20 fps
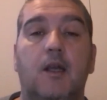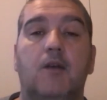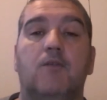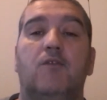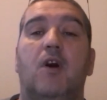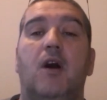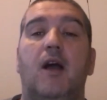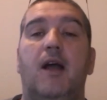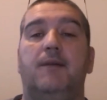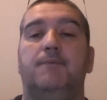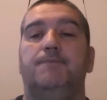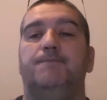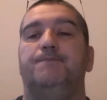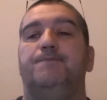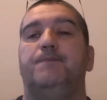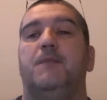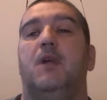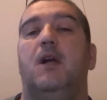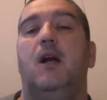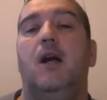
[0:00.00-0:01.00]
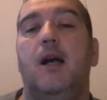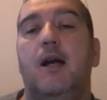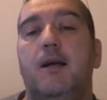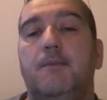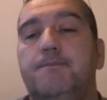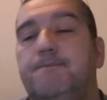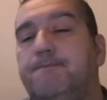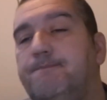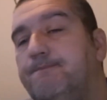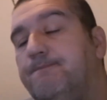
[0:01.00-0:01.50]
Right,
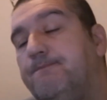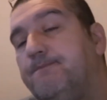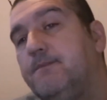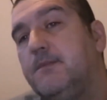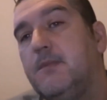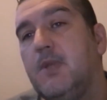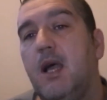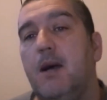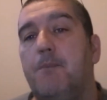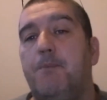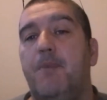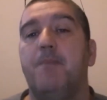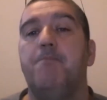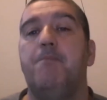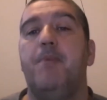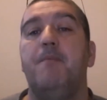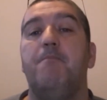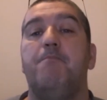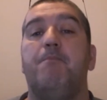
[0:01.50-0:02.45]
I've been